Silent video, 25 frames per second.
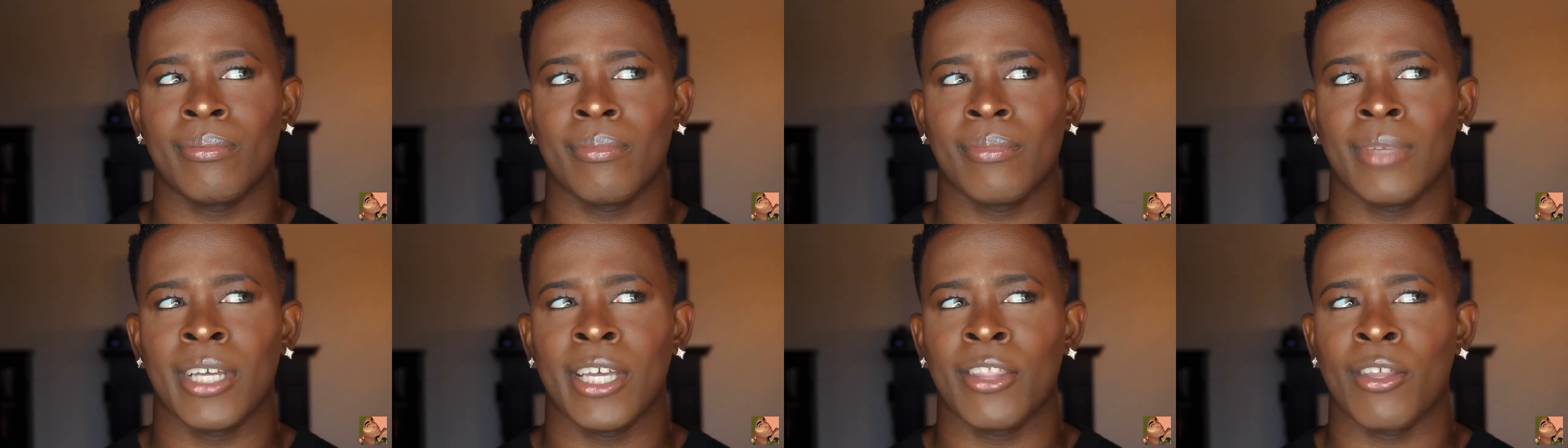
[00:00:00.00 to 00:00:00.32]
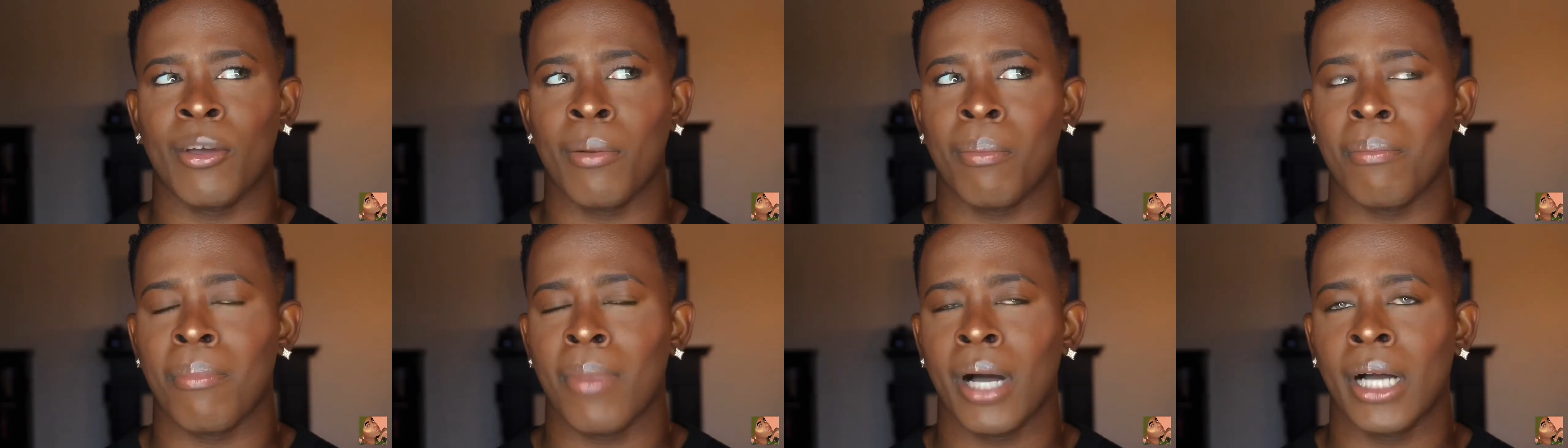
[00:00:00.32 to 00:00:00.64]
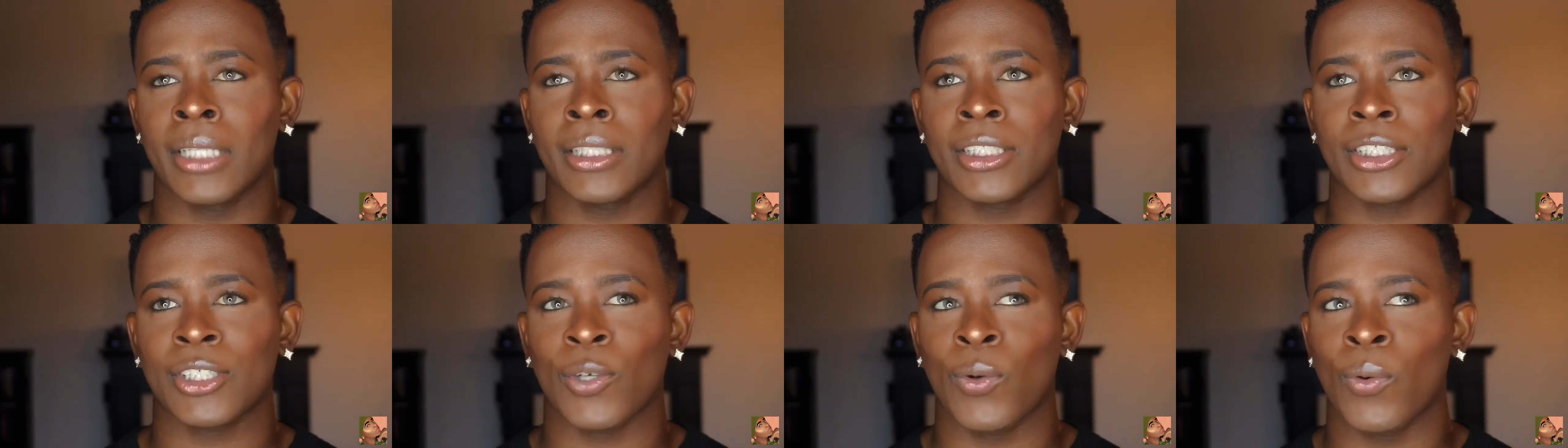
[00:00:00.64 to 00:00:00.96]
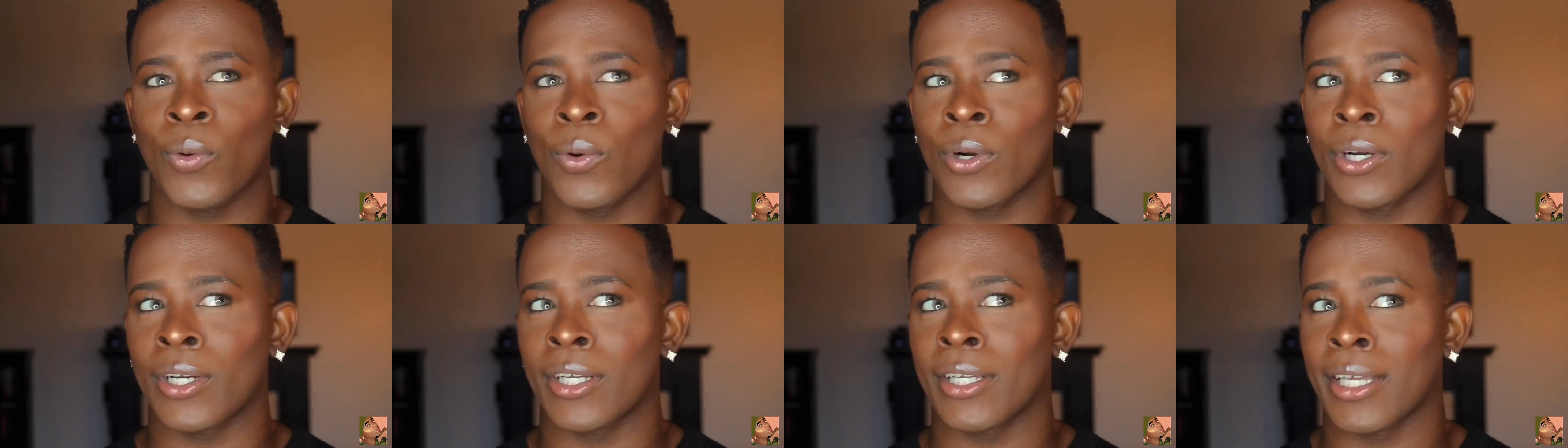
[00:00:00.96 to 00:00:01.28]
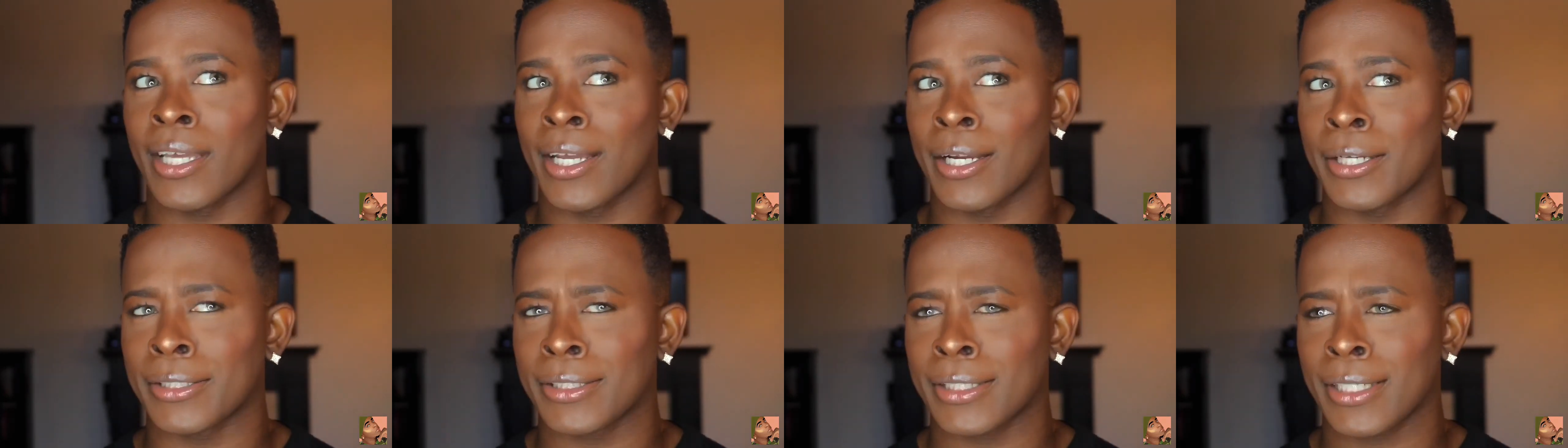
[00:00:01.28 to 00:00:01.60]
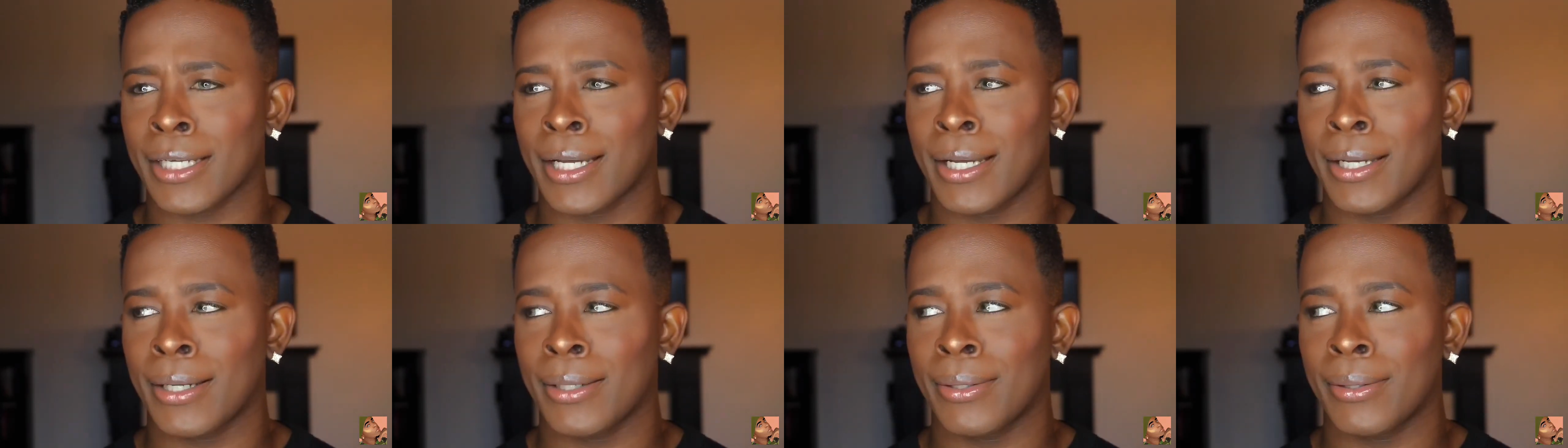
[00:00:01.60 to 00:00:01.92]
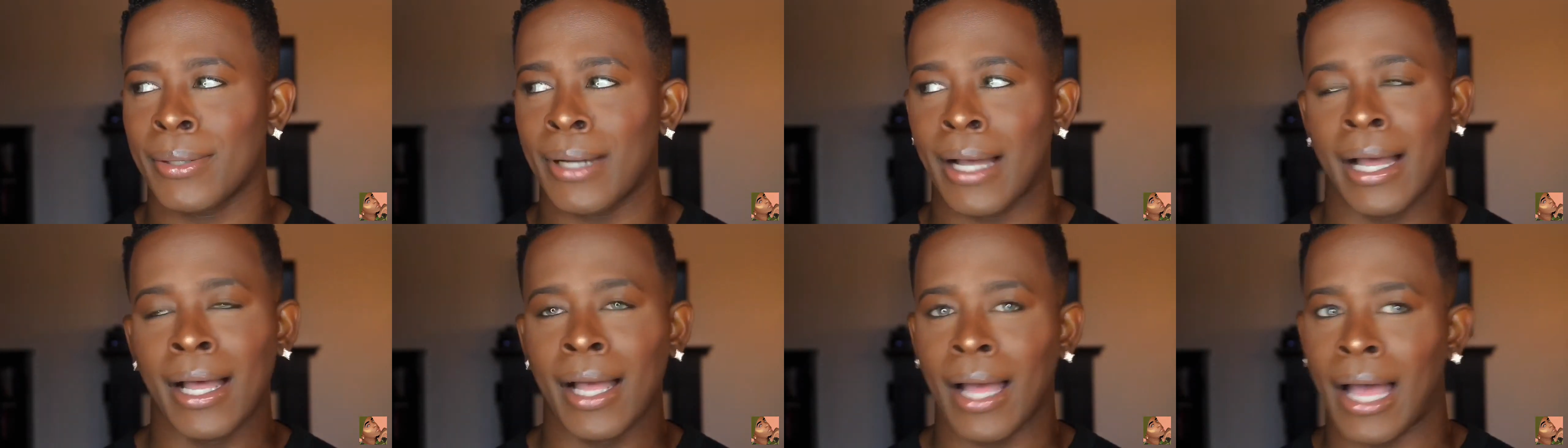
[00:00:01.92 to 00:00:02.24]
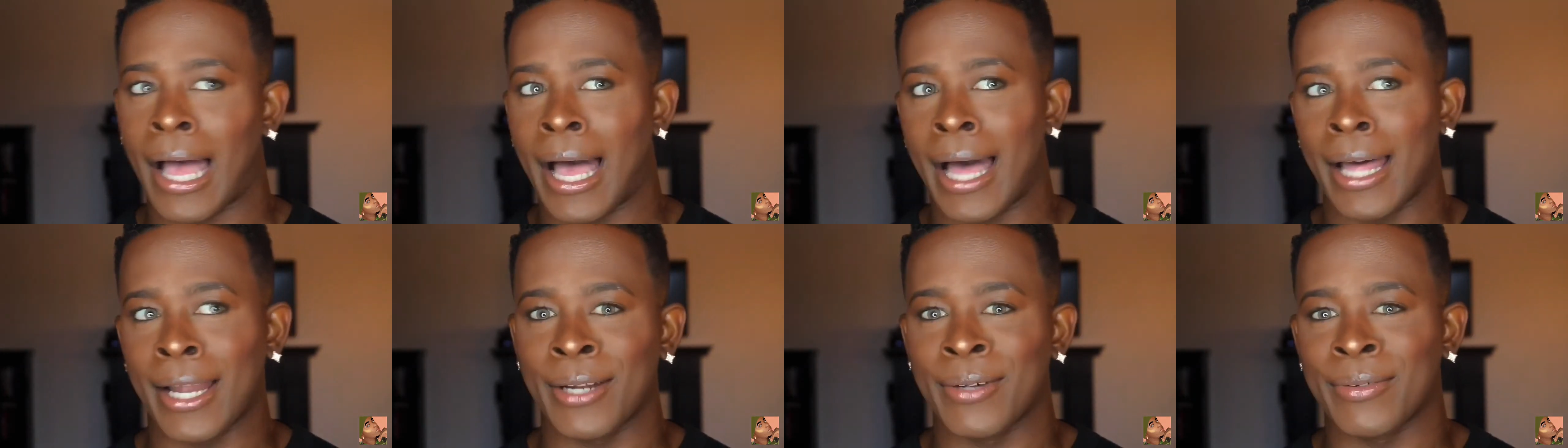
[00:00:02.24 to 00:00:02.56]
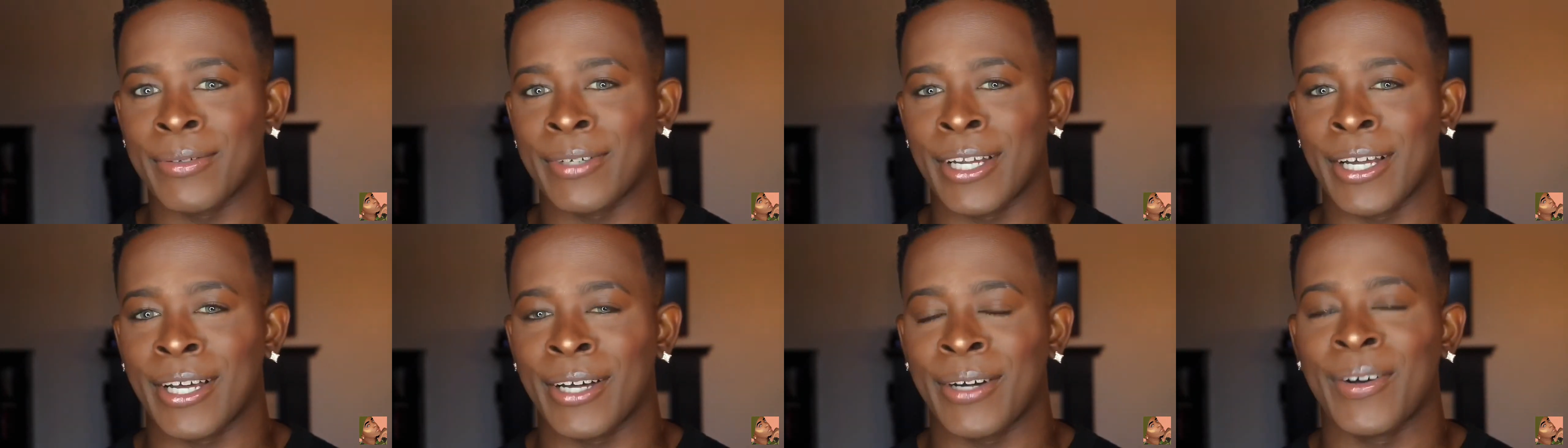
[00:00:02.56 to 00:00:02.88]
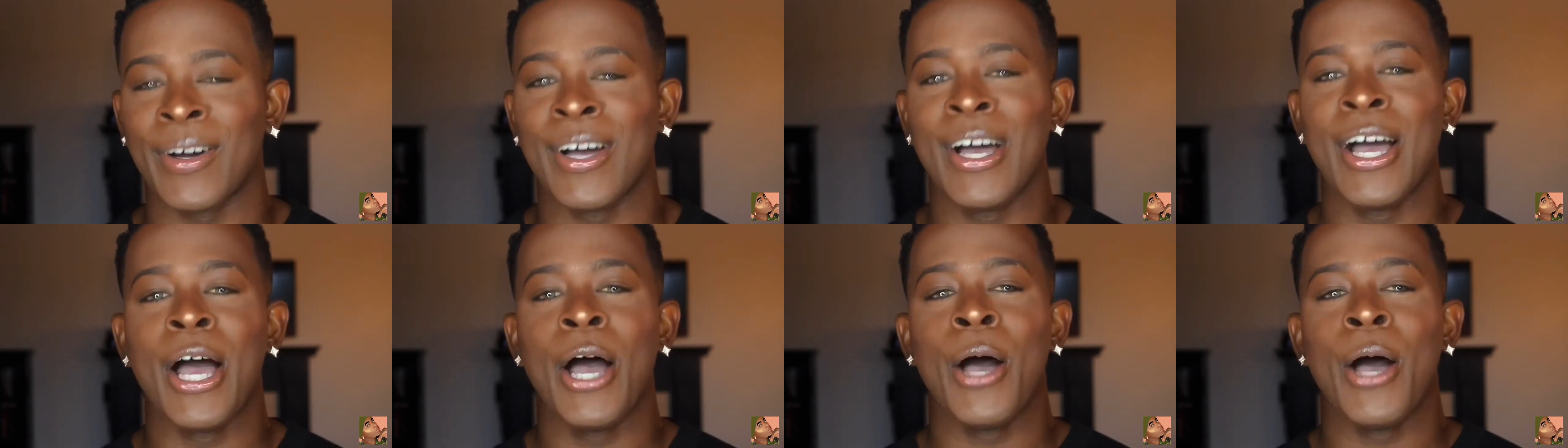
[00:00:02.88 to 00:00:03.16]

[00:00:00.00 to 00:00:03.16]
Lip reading: either months or years ago. I don't know.